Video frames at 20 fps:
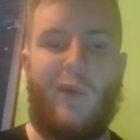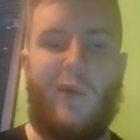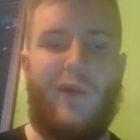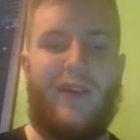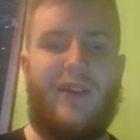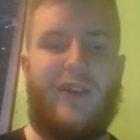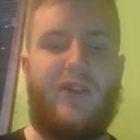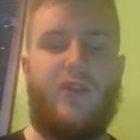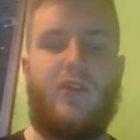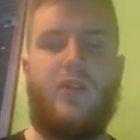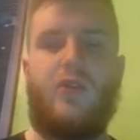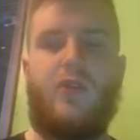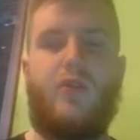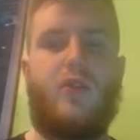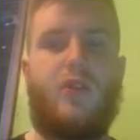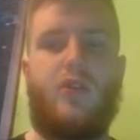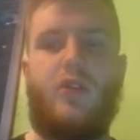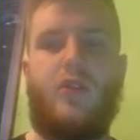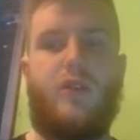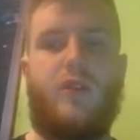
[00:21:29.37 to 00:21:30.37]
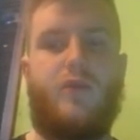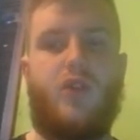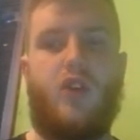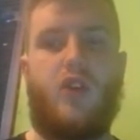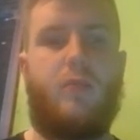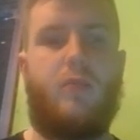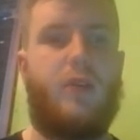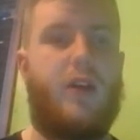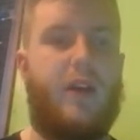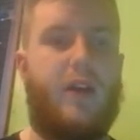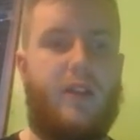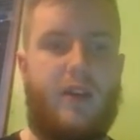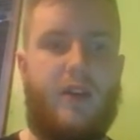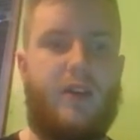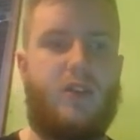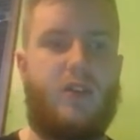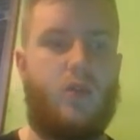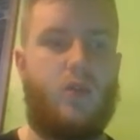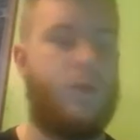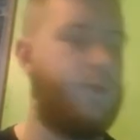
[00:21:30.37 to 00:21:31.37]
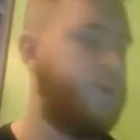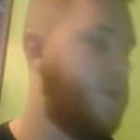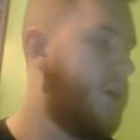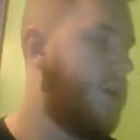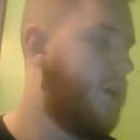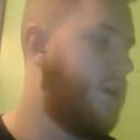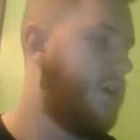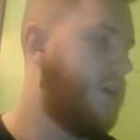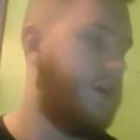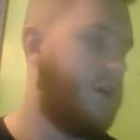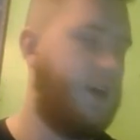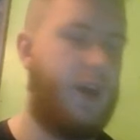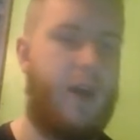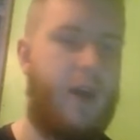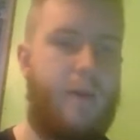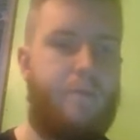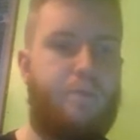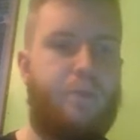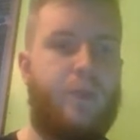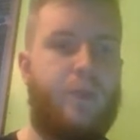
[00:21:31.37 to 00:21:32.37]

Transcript: well then you're going to do a good enough job, I think. So, and